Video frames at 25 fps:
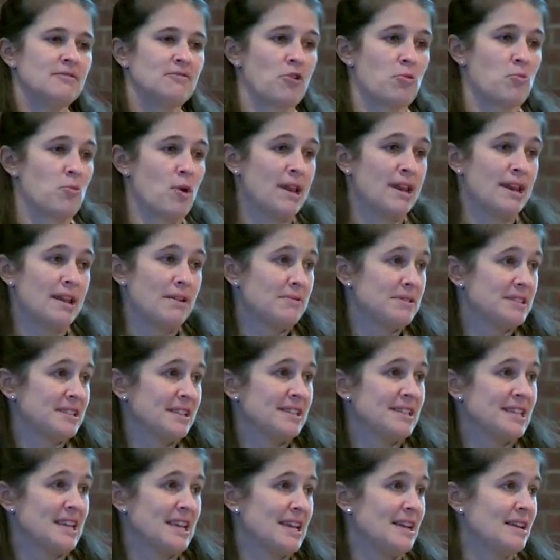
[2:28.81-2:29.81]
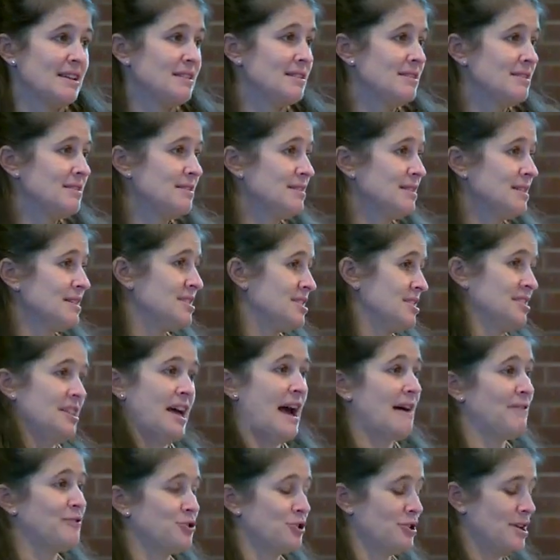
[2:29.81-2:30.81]
from when he was a teen until
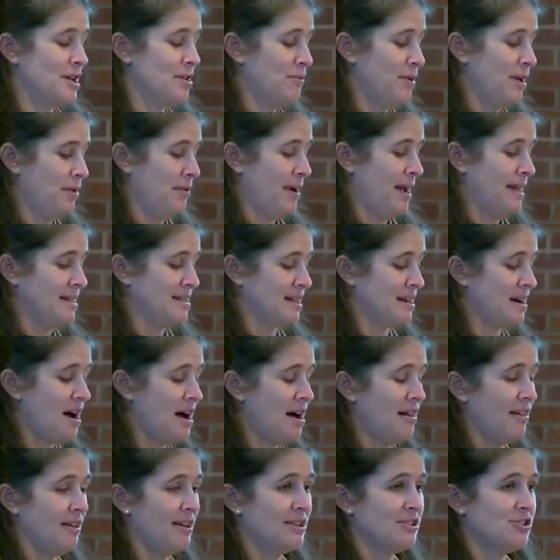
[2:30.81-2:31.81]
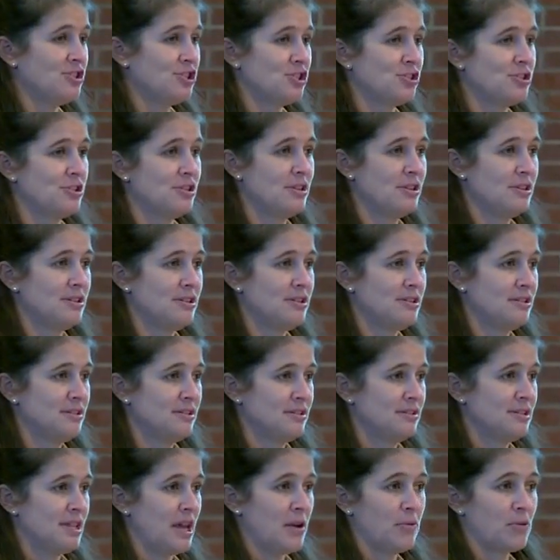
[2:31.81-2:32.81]
after he went away to college,
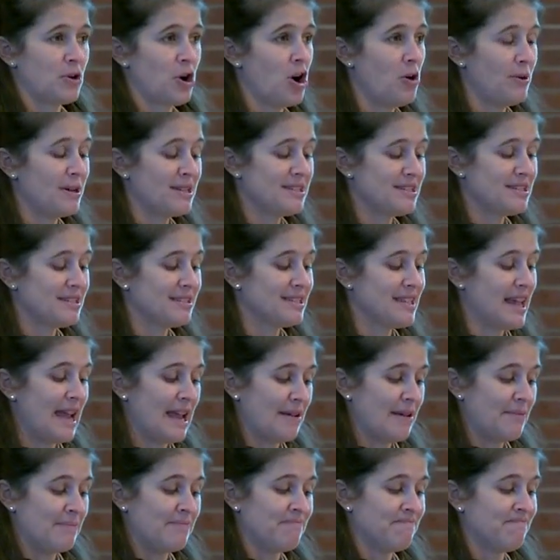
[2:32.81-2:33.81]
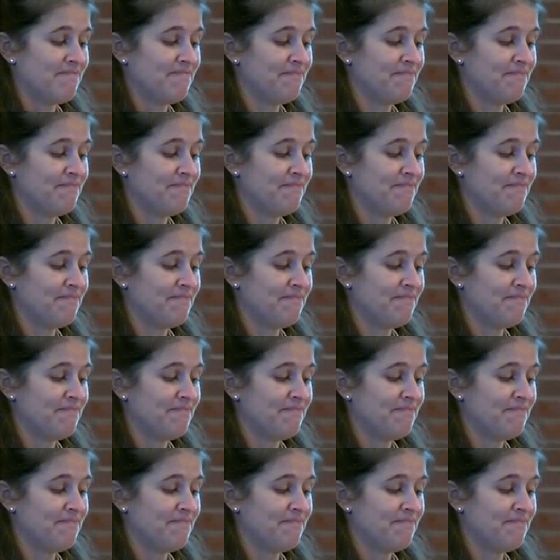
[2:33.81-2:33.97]
they were always the same.